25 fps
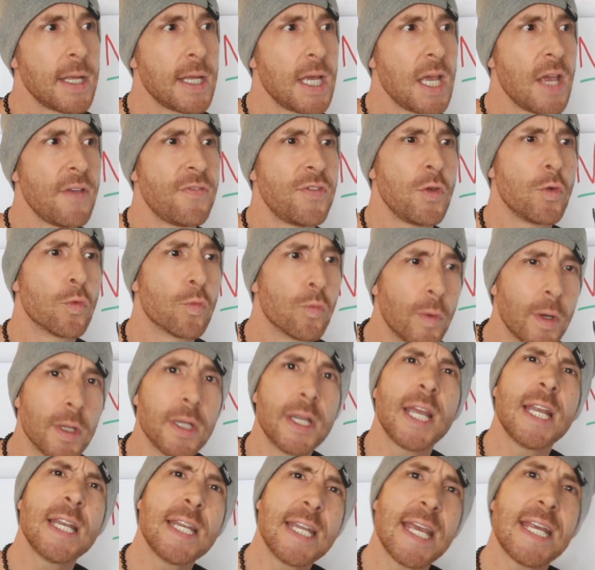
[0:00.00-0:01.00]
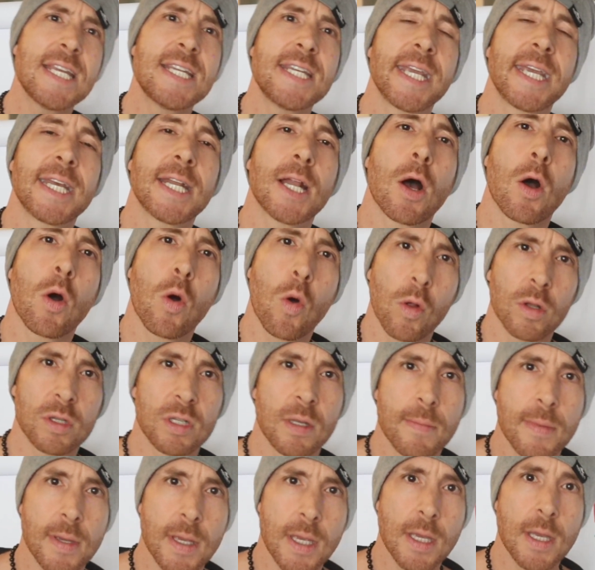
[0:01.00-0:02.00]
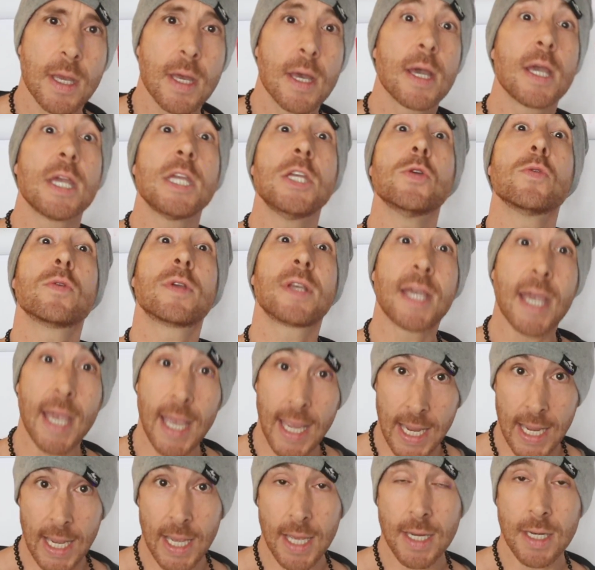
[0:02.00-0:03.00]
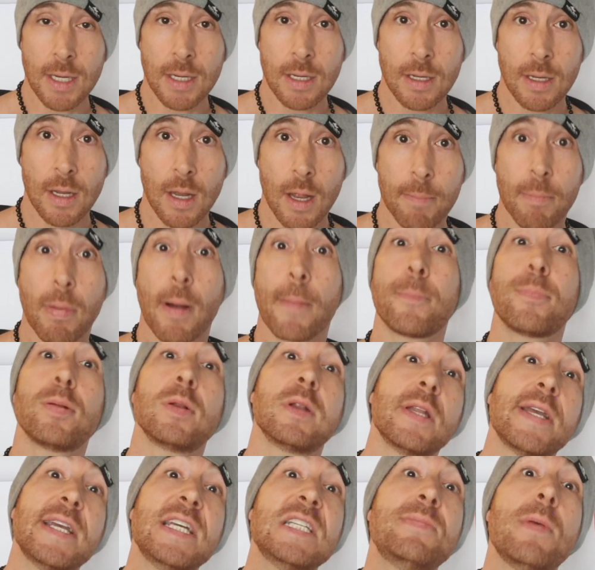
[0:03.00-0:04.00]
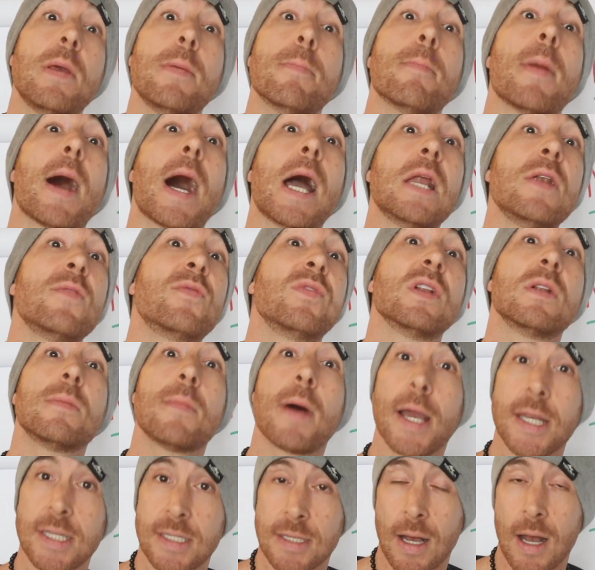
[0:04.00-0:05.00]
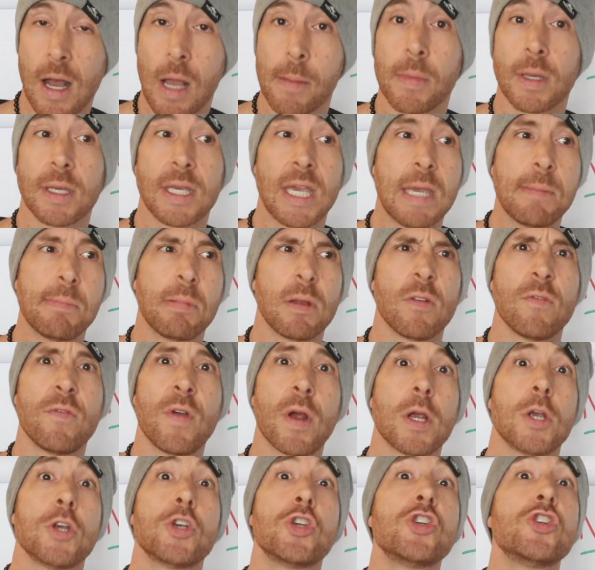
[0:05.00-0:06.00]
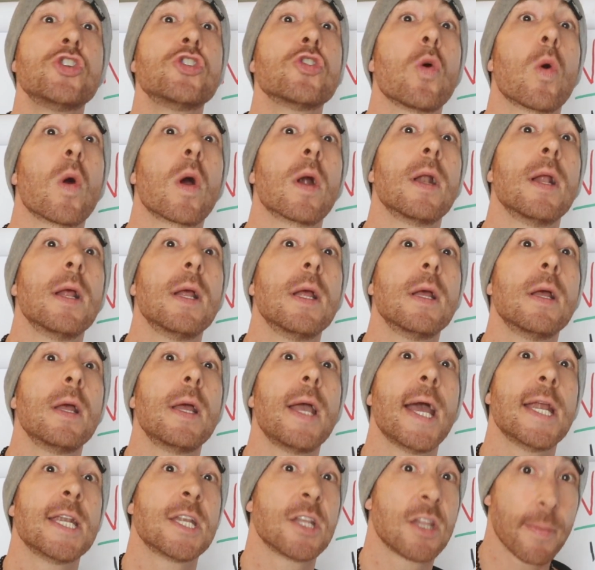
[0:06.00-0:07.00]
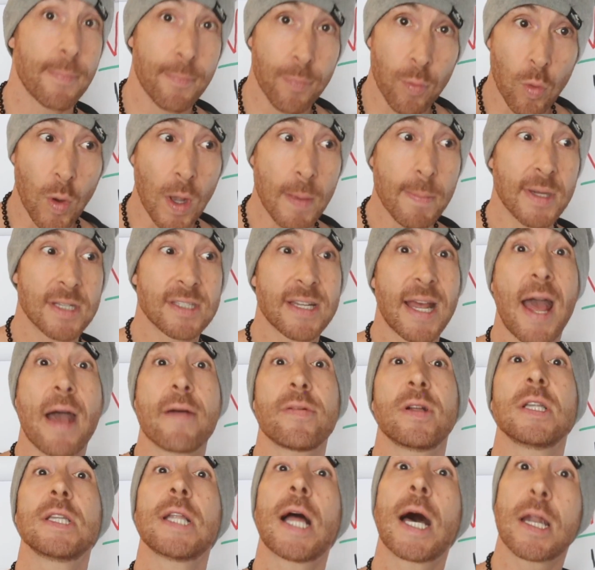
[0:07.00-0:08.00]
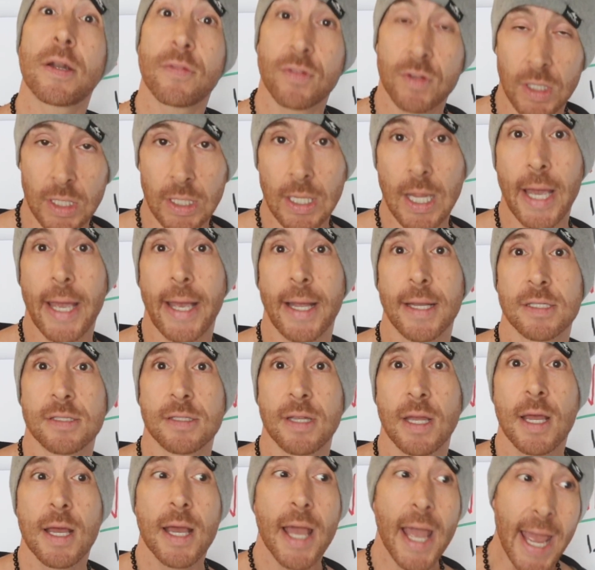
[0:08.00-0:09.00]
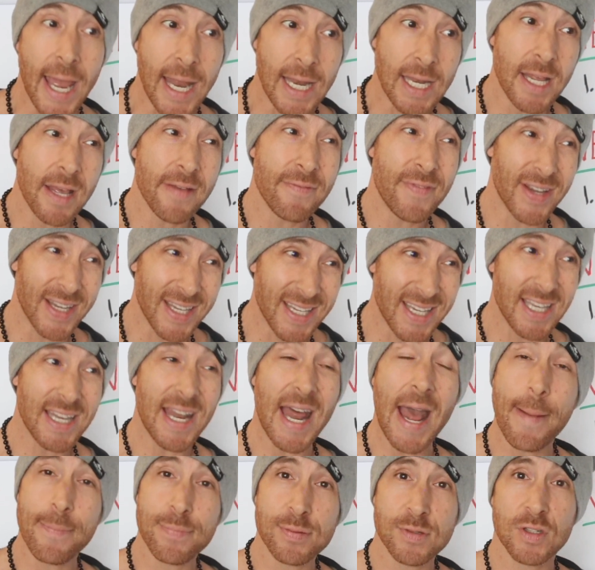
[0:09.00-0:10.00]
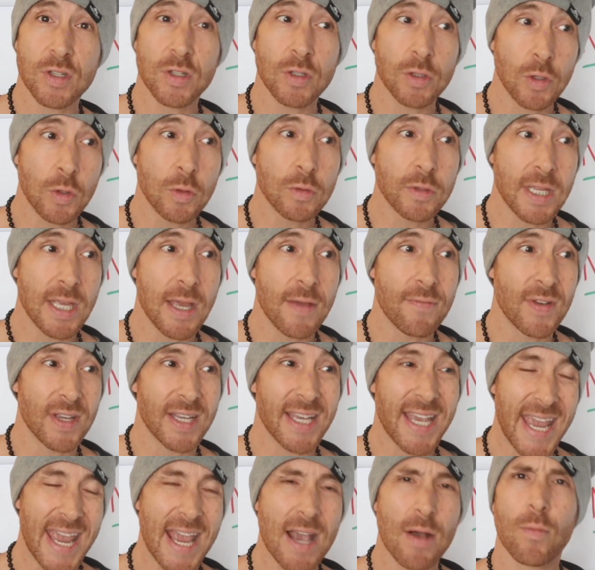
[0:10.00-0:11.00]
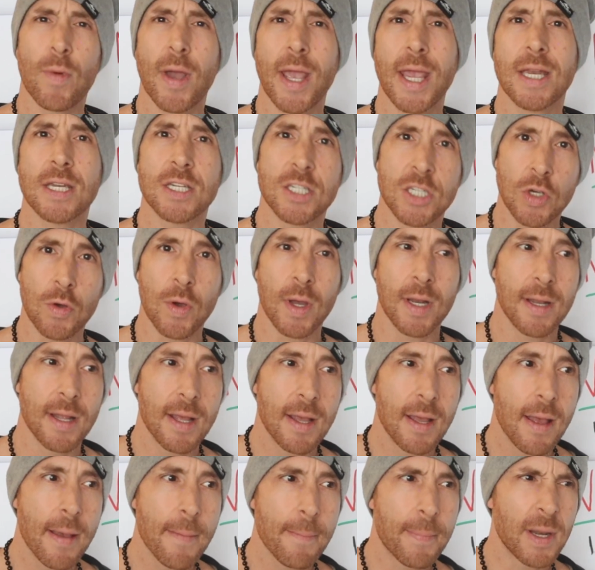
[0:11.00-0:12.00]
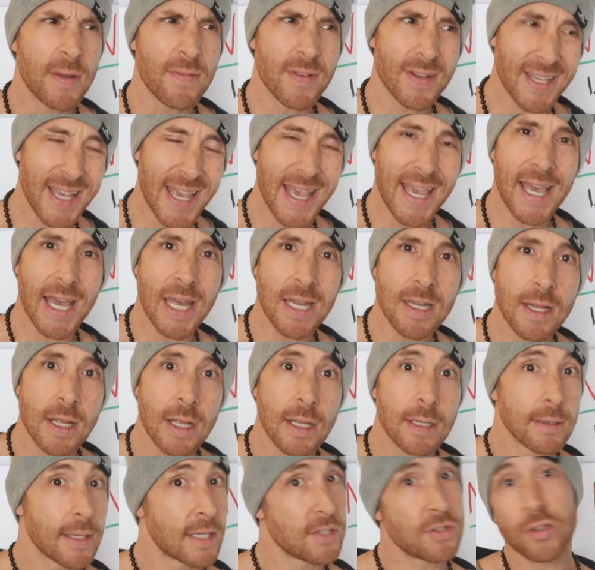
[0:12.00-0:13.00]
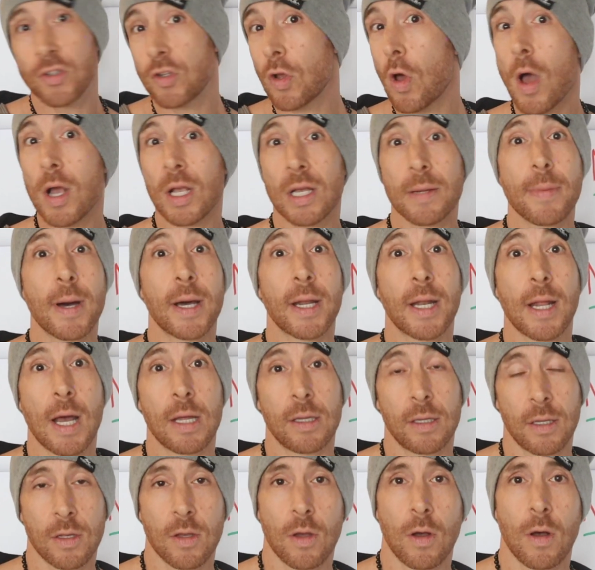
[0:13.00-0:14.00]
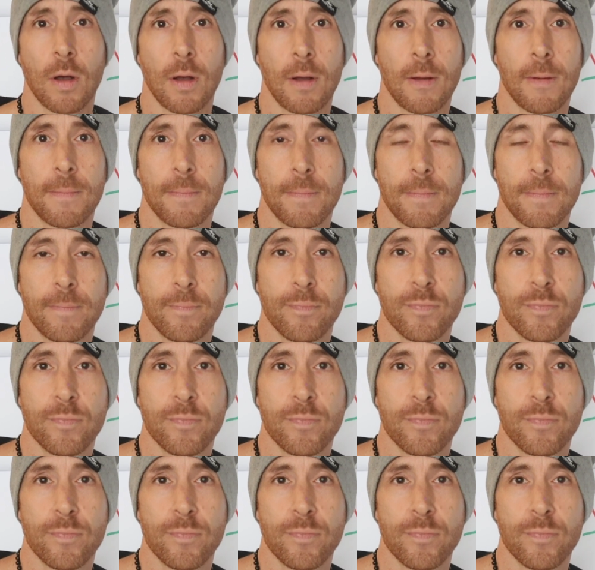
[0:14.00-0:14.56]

if you really need to get a hold of me, you can, but please be mindful of my time and keep it very short and to the point because I have a lot of clients. And if it can absolutely, if it can't wait, do it. But if it can, let's just talk about it on the call.